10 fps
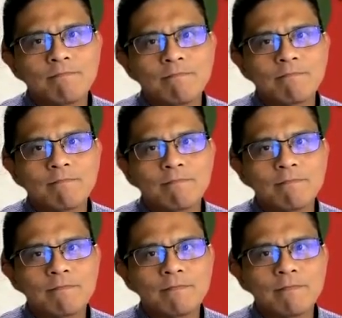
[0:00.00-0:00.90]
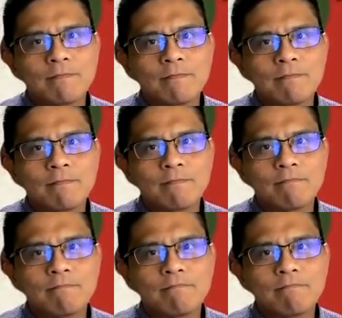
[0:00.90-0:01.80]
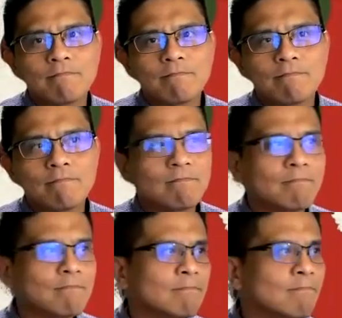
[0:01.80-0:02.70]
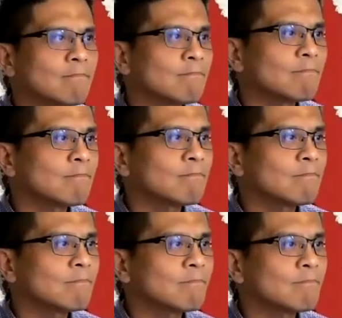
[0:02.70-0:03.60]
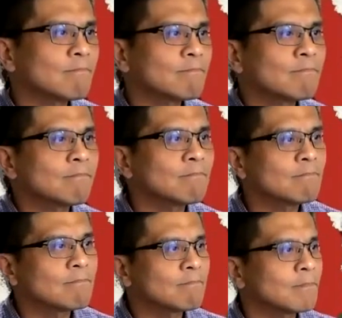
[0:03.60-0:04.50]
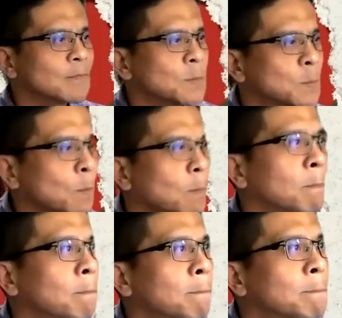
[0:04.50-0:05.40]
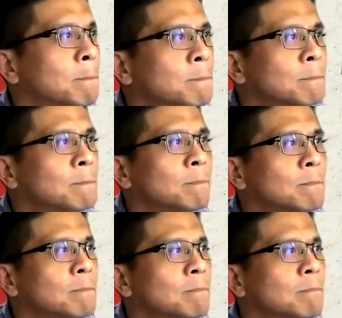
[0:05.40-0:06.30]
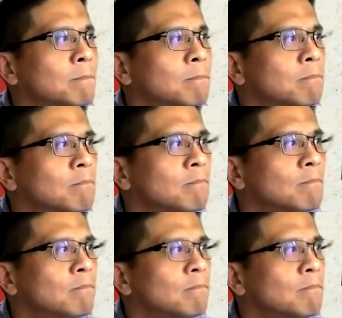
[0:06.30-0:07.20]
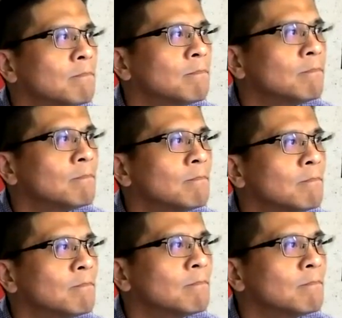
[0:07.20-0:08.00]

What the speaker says: (not speaking)